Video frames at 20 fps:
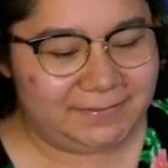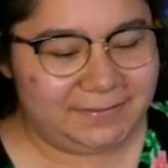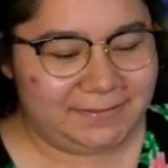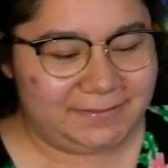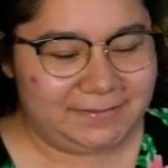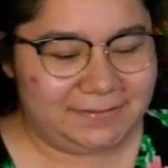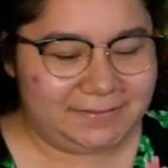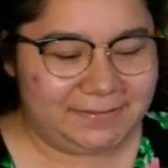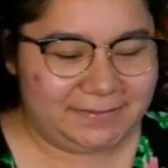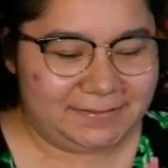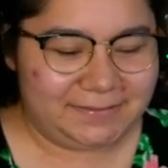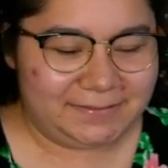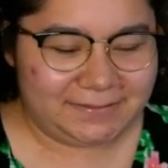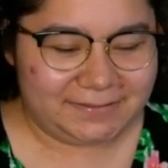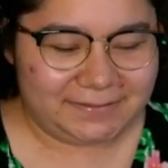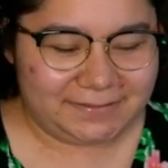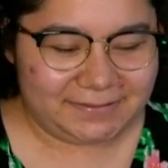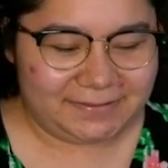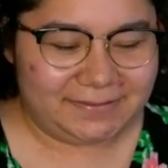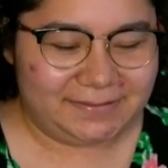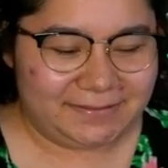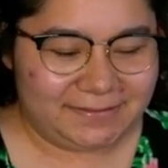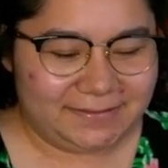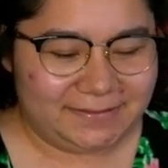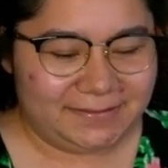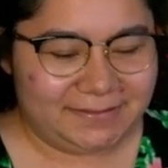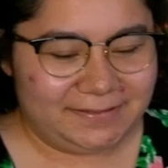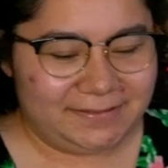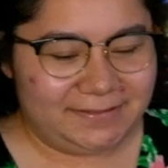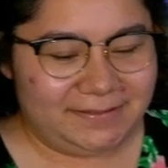Did
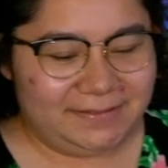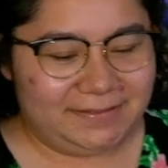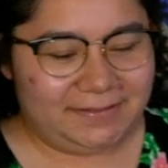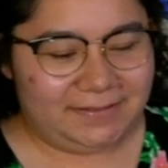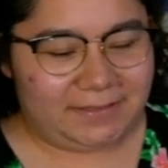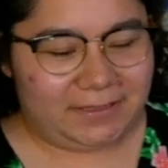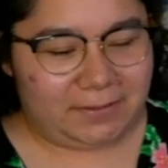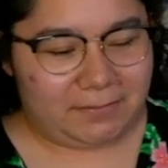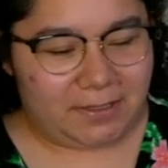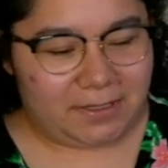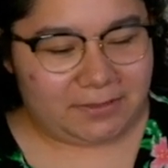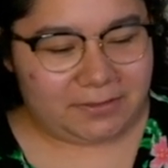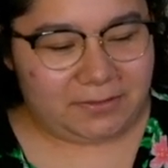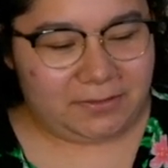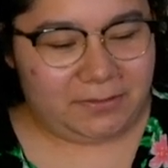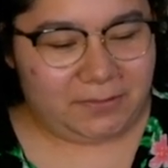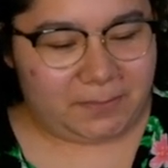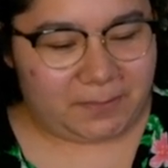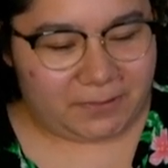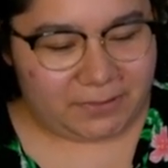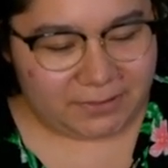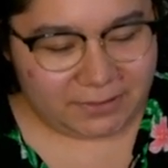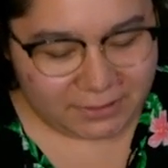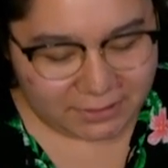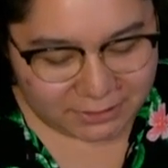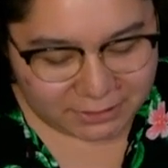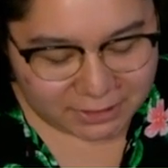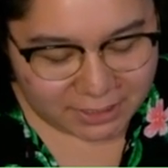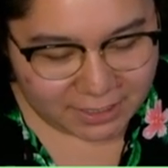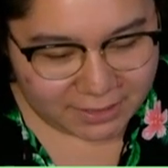I watch the new
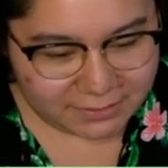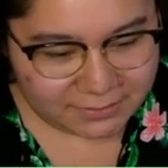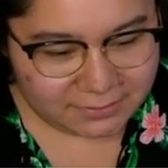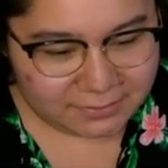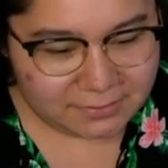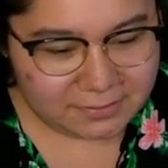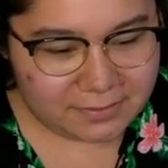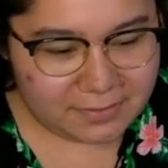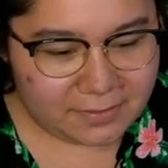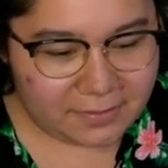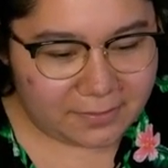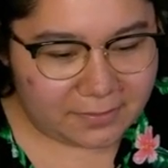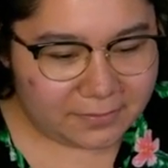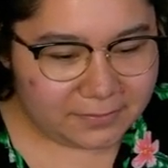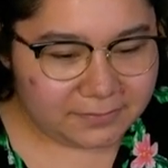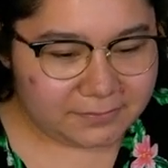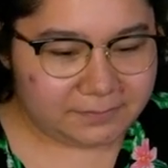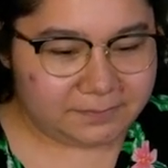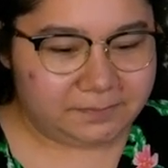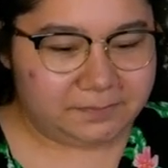Percy Jackson? No.